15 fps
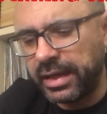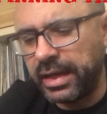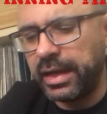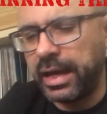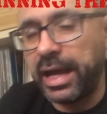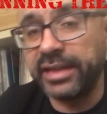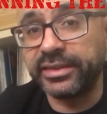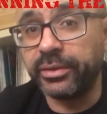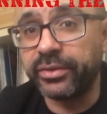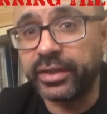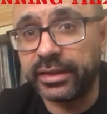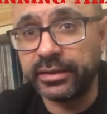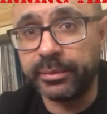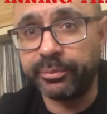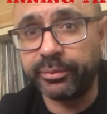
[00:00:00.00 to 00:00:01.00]
I do
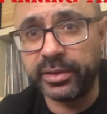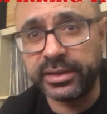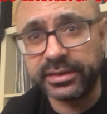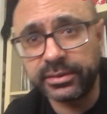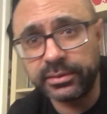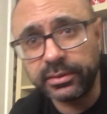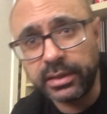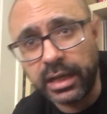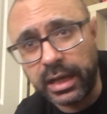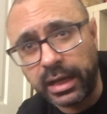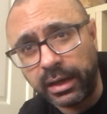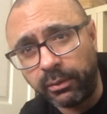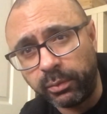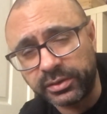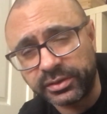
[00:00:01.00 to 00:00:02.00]
think that Prince
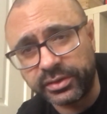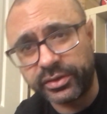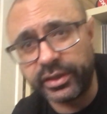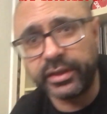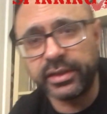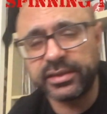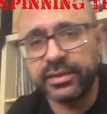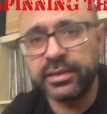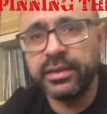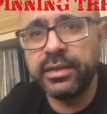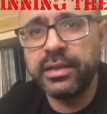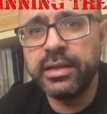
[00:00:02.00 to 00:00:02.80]
was a genius.